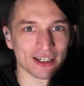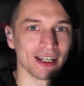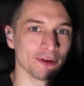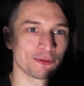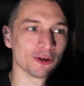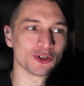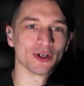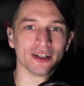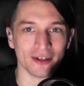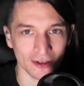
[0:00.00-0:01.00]
And if you
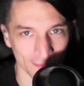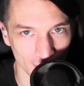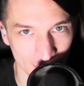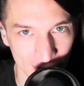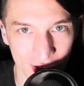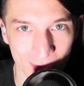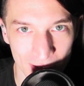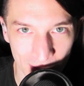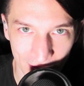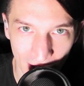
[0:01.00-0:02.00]
enjoyed it, feel free to show me
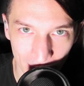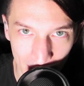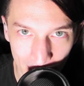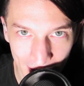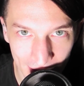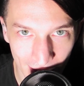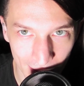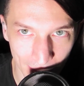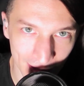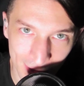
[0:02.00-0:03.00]
some love down below by hitting the like button.